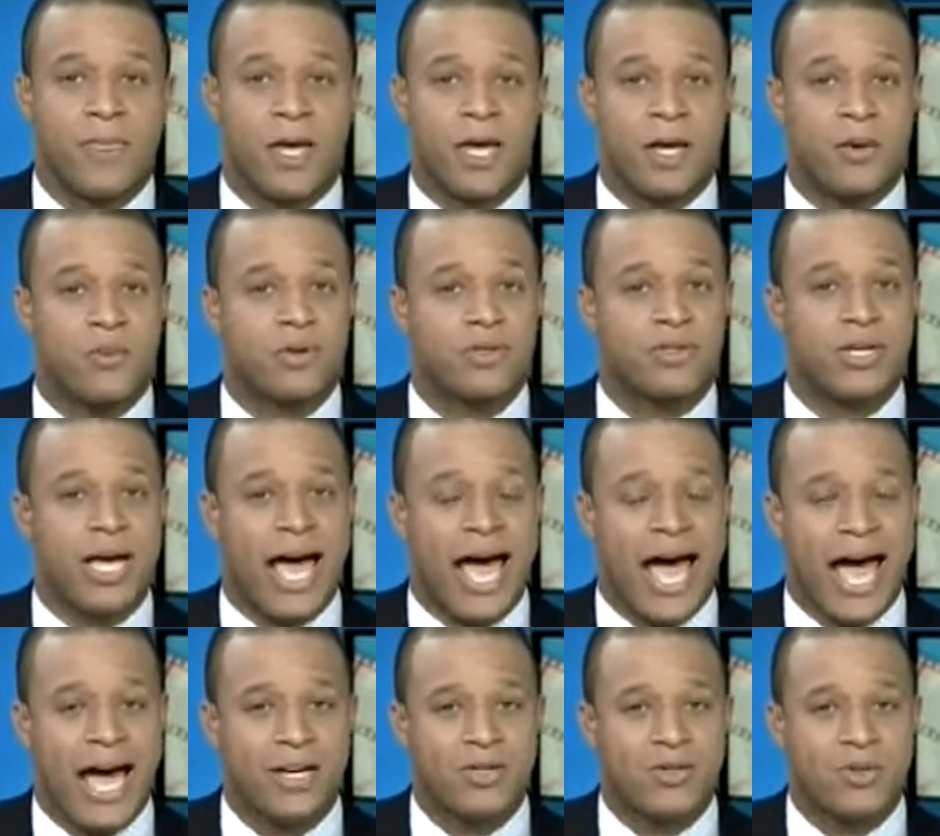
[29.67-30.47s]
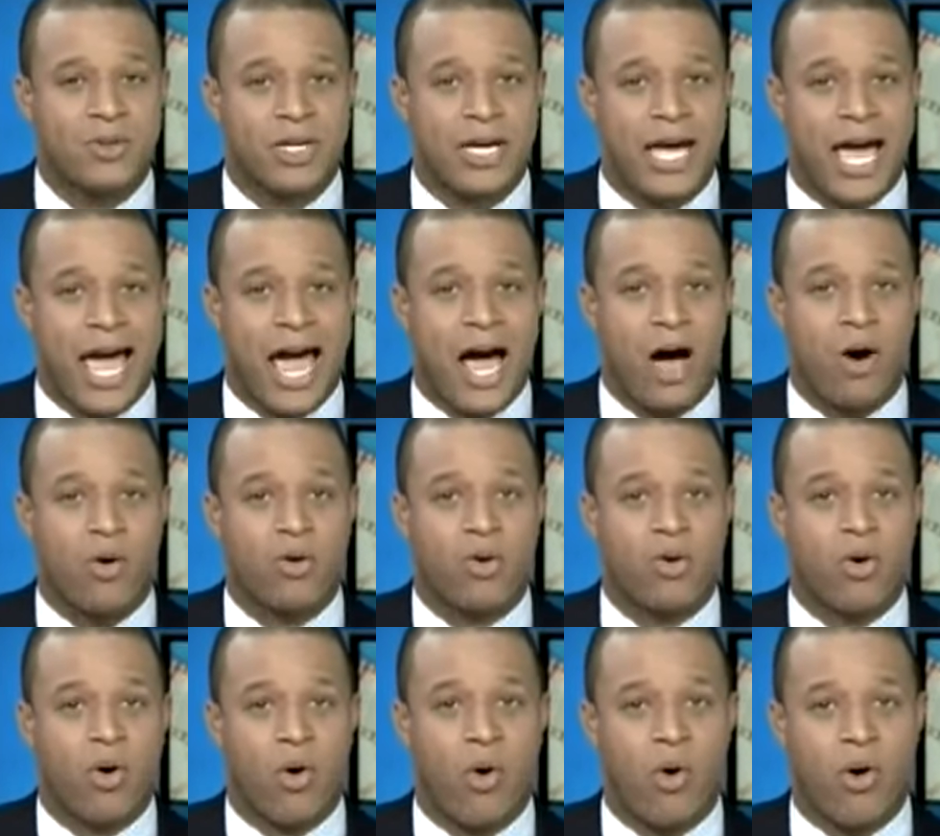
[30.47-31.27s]
It was actually
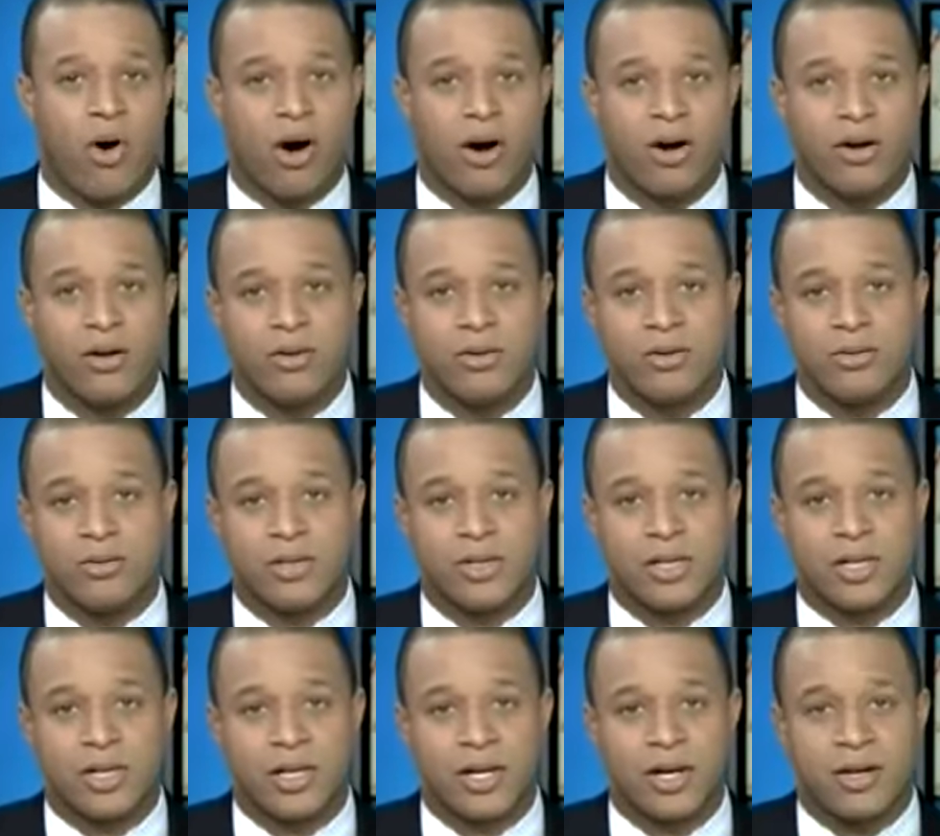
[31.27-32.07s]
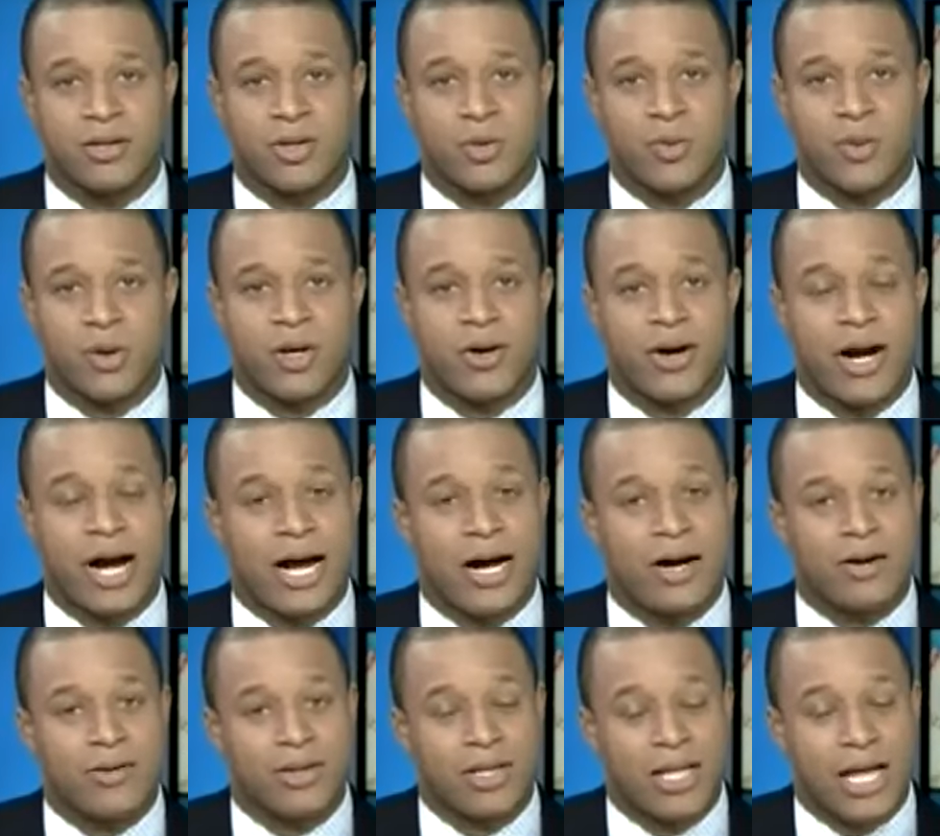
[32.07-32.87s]
Al Gore who declared the winner
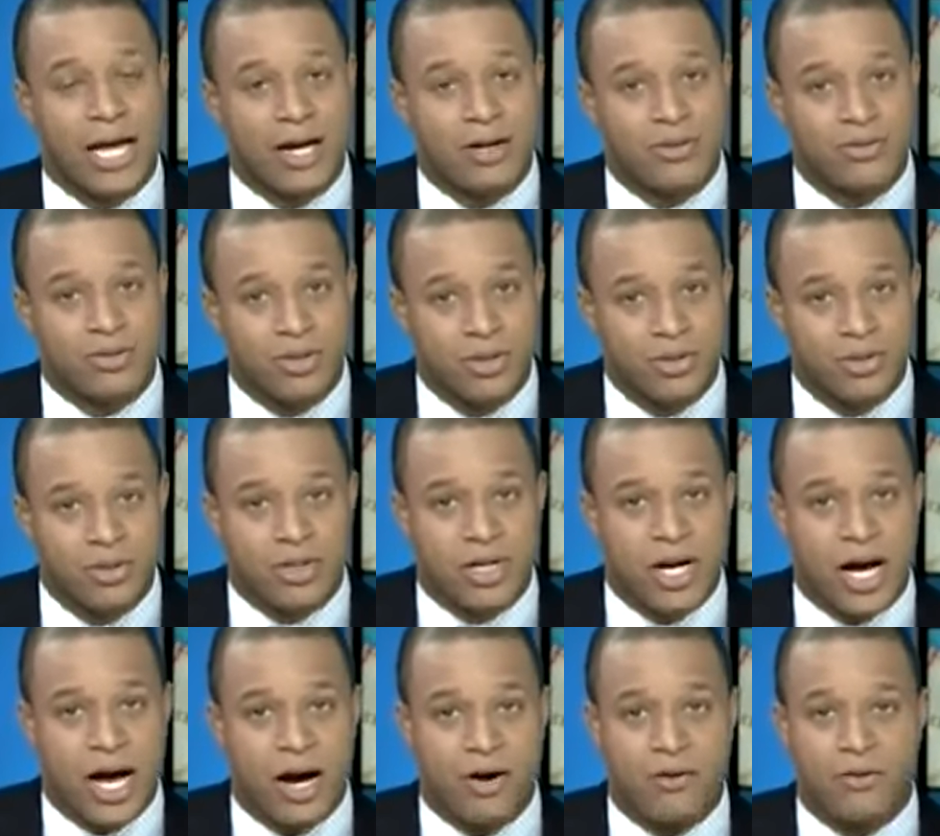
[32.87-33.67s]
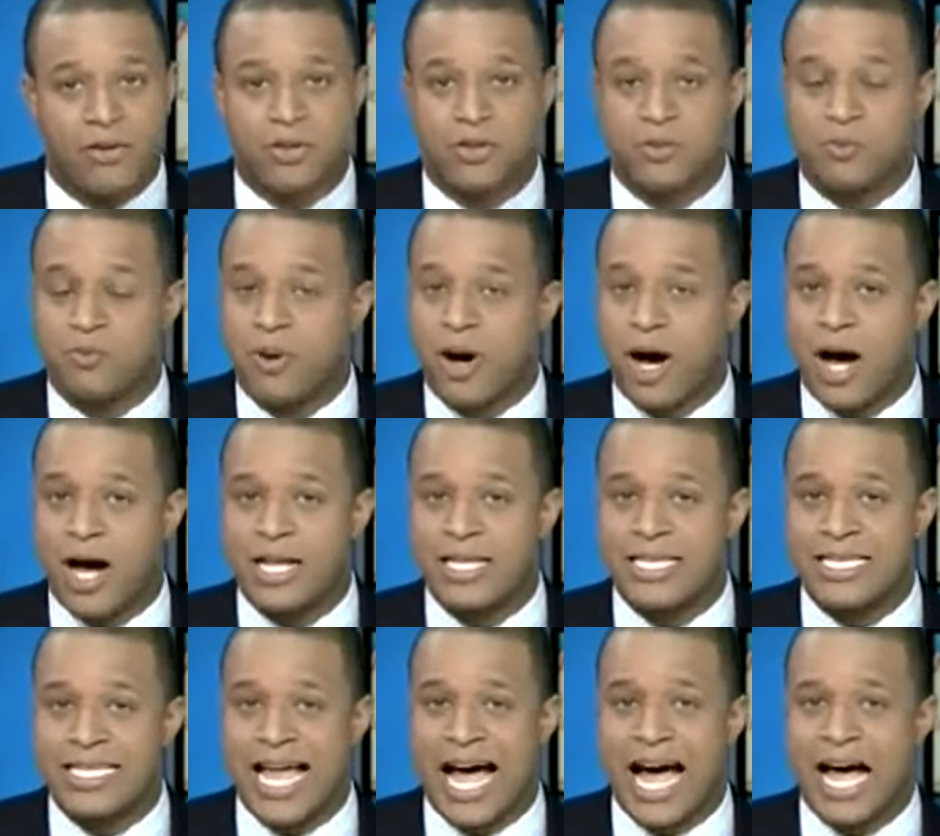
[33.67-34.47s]
out loud to Congress,
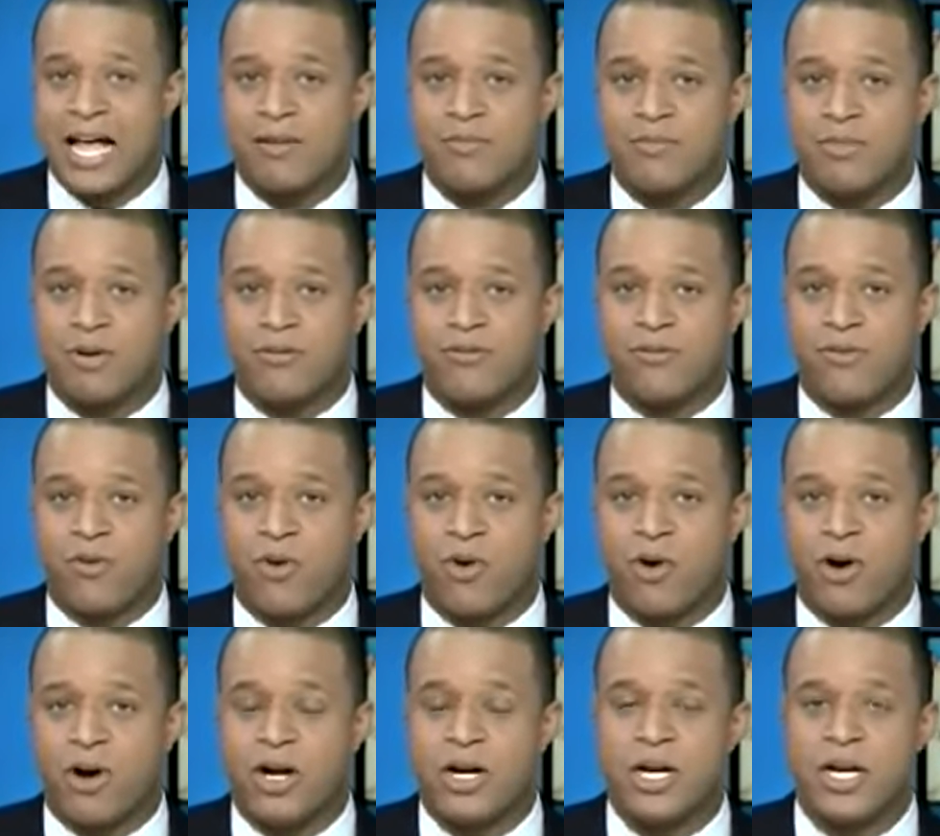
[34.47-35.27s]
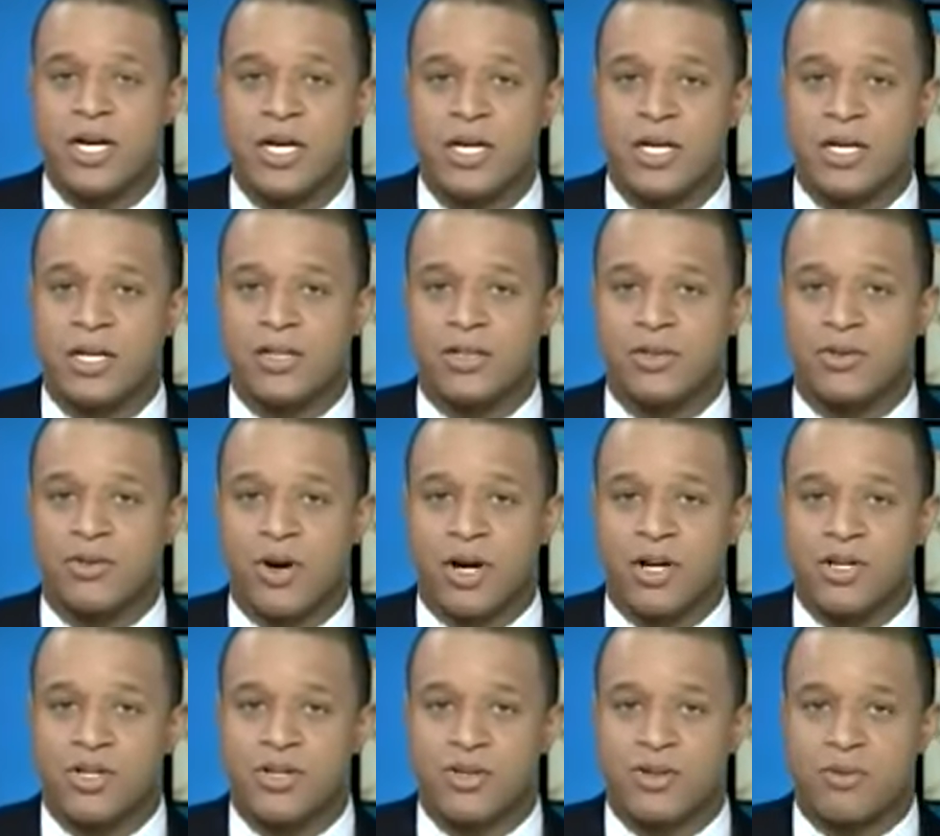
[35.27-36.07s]
but not before
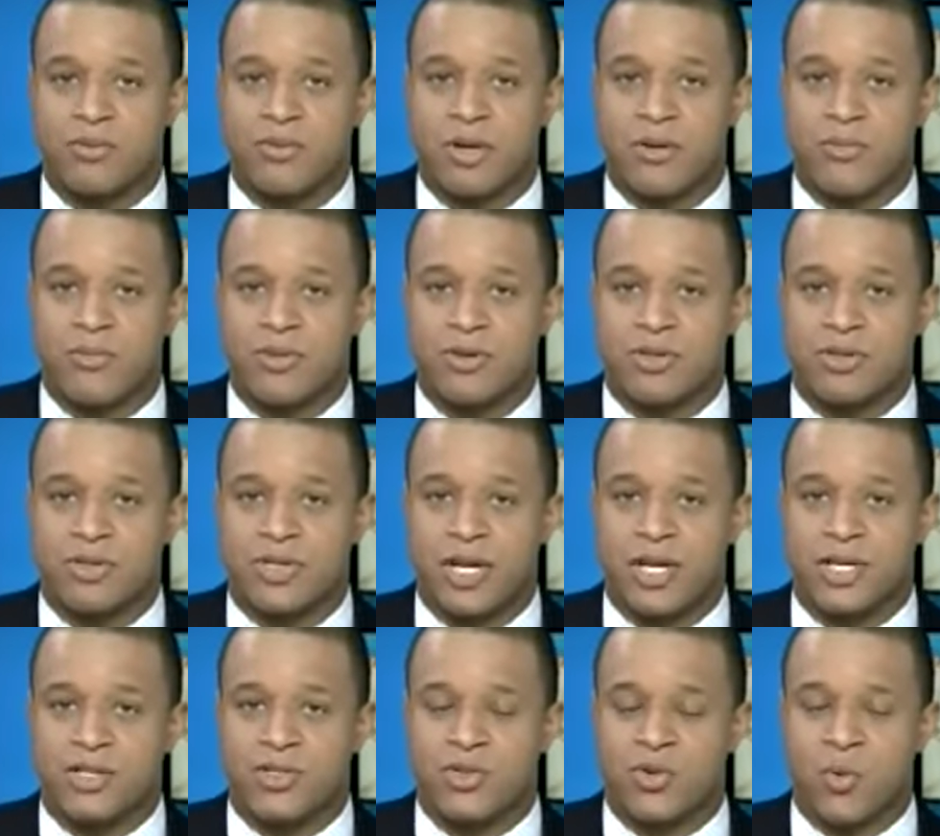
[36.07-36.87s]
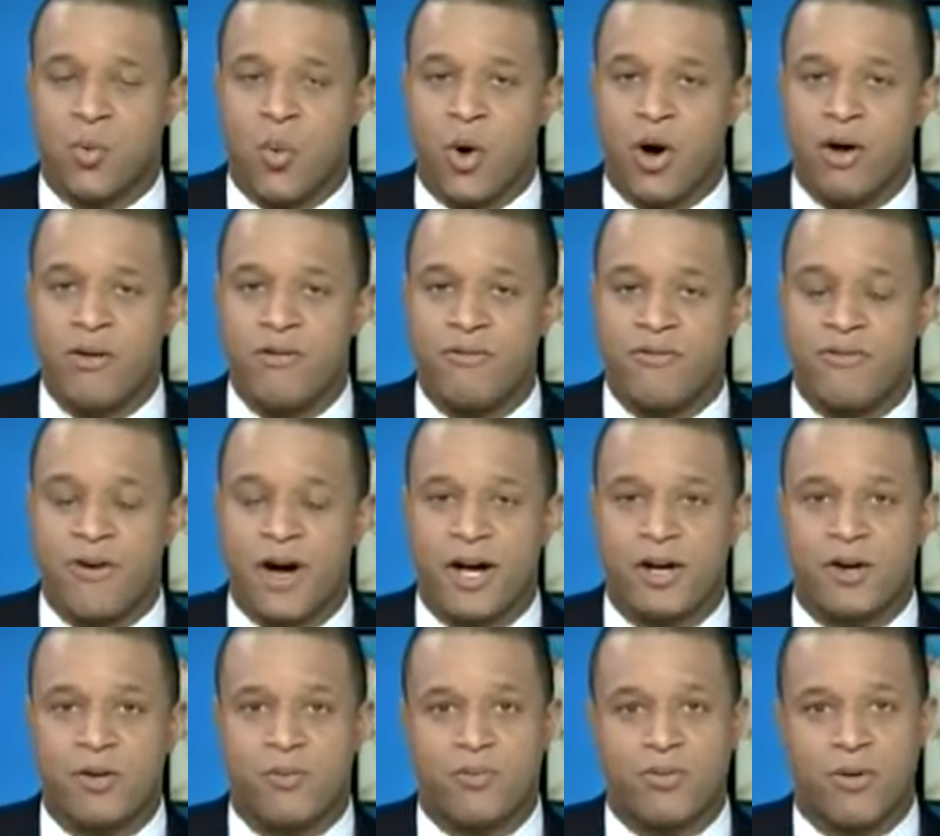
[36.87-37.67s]
congressional members staged one
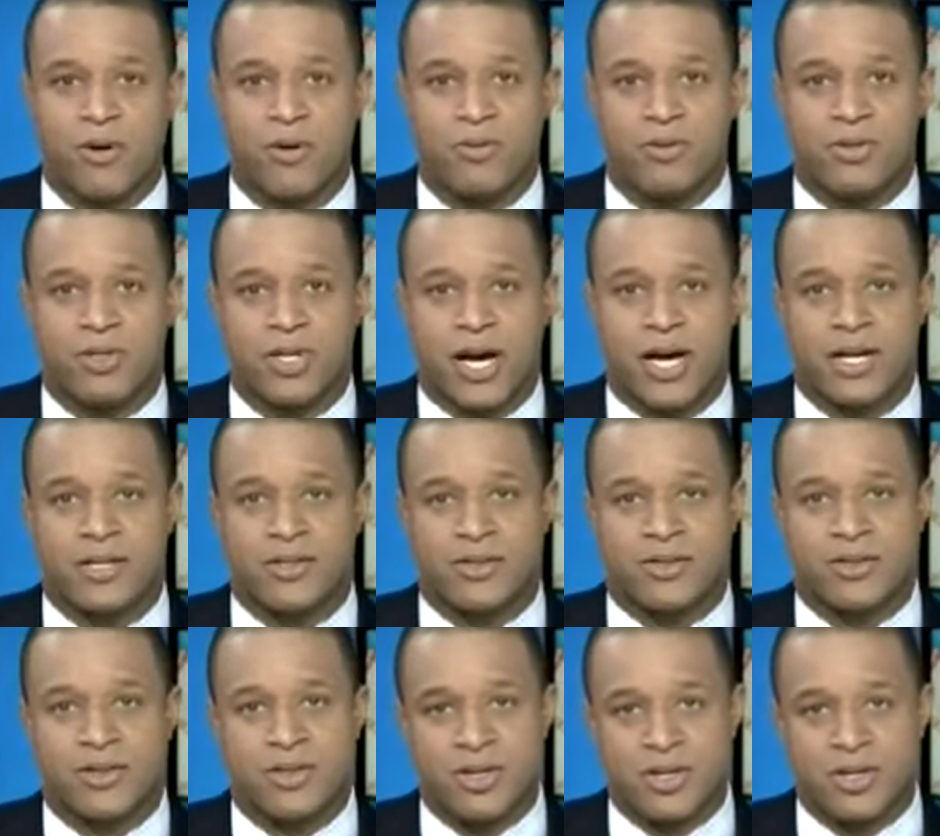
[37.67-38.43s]
final protest.